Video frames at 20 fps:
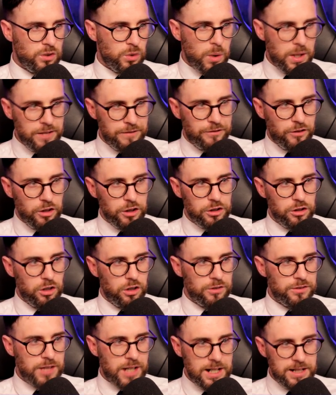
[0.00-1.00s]

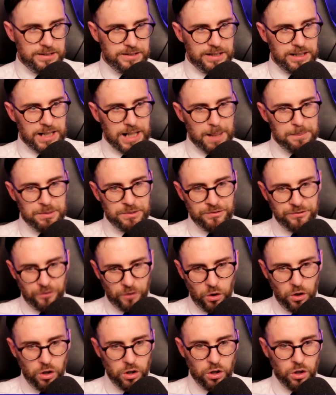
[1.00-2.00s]
24-year-old, 19 caps,
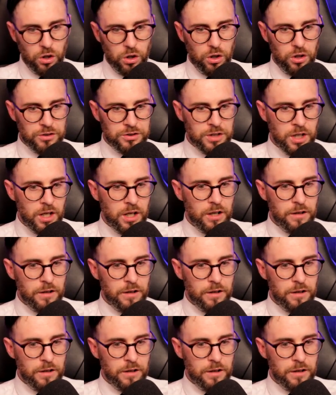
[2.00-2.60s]
4 goals,